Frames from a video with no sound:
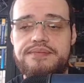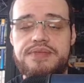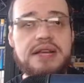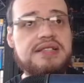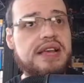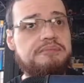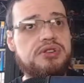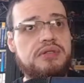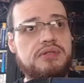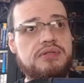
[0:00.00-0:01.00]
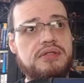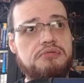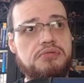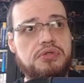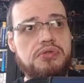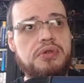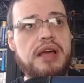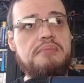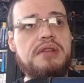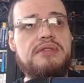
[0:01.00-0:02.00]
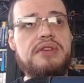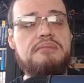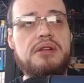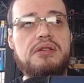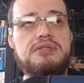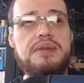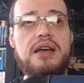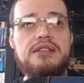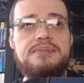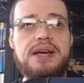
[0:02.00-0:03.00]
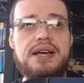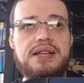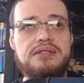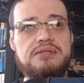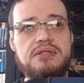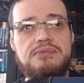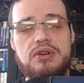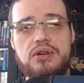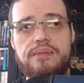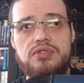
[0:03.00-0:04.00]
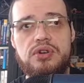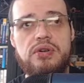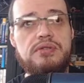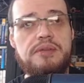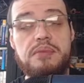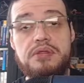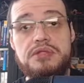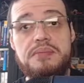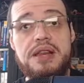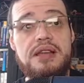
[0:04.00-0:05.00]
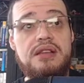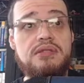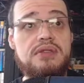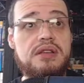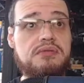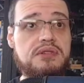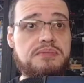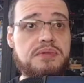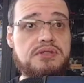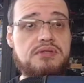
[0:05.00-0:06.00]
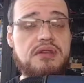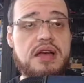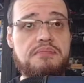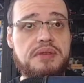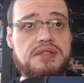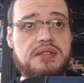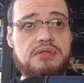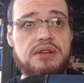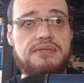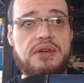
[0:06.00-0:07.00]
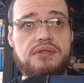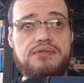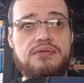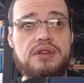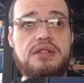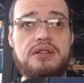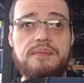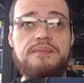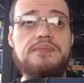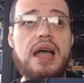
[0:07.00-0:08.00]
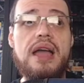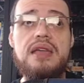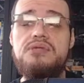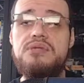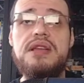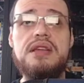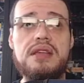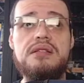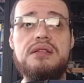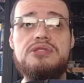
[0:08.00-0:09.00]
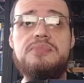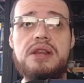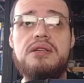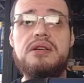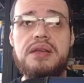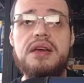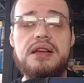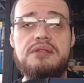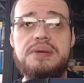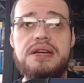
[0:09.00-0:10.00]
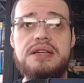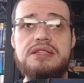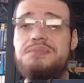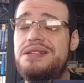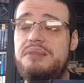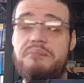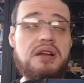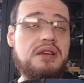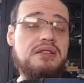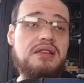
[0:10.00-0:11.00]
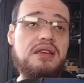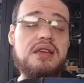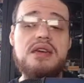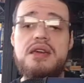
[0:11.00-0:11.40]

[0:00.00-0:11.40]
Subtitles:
exception on the rule. I believe he belongs behind bars, Domcom told the post-millennial in response to Hampe's newly found freedom. I agree, he does belong behind bars, but apparently,